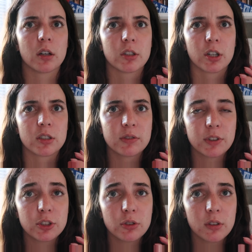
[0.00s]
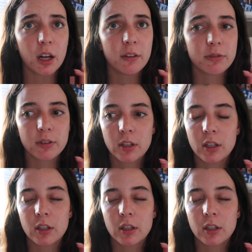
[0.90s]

Curse for True Love?